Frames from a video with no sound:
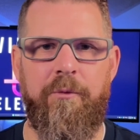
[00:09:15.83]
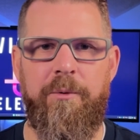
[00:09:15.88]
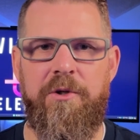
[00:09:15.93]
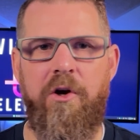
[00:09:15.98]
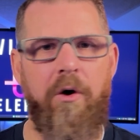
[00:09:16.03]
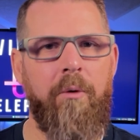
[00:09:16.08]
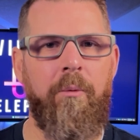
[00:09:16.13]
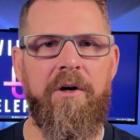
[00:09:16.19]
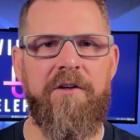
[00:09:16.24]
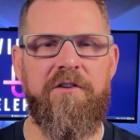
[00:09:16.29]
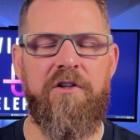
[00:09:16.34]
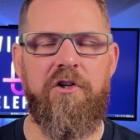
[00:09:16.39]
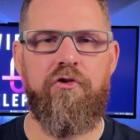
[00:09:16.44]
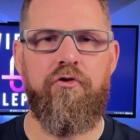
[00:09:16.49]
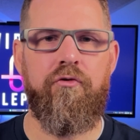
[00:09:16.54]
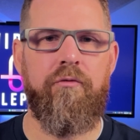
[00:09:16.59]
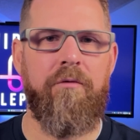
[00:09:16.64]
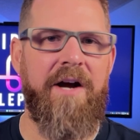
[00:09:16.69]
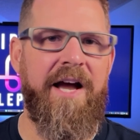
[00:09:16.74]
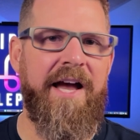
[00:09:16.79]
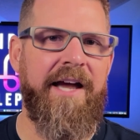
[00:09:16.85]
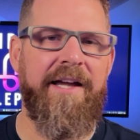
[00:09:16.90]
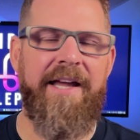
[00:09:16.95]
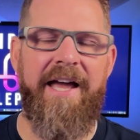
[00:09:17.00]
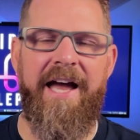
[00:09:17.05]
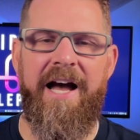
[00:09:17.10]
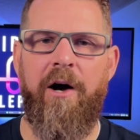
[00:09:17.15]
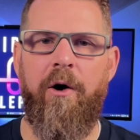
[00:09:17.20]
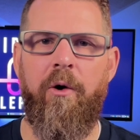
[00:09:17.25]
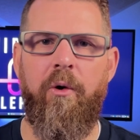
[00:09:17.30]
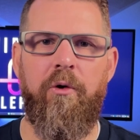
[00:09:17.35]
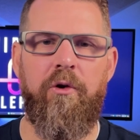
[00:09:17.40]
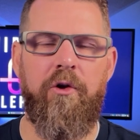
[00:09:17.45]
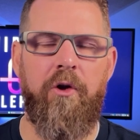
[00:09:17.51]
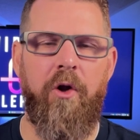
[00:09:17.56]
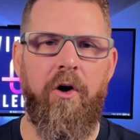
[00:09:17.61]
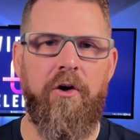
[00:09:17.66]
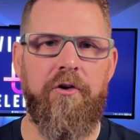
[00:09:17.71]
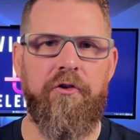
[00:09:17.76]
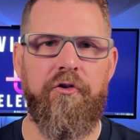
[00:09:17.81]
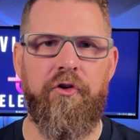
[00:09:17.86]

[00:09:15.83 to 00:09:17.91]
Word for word: We don't want to drag out long